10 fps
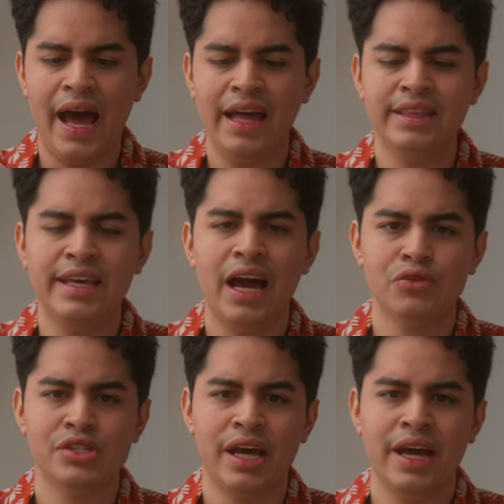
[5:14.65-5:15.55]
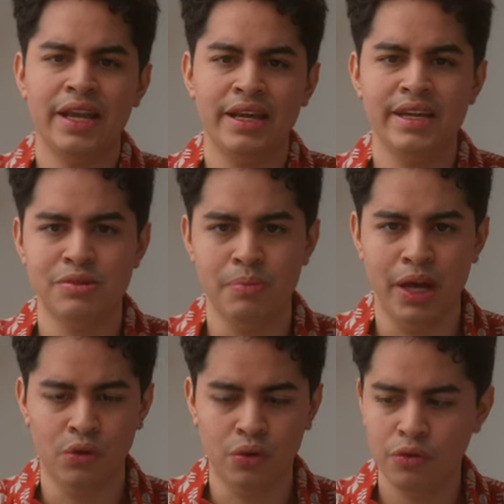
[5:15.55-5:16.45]
and the outside is
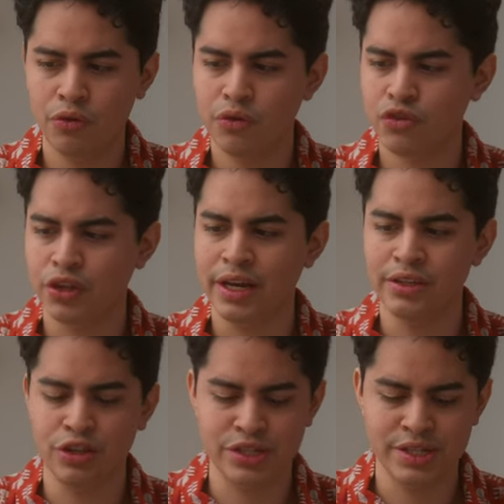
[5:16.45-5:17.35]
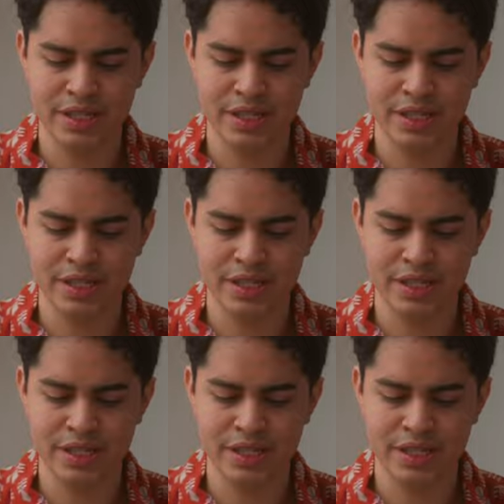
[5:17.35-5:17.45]
metal so that it doesn't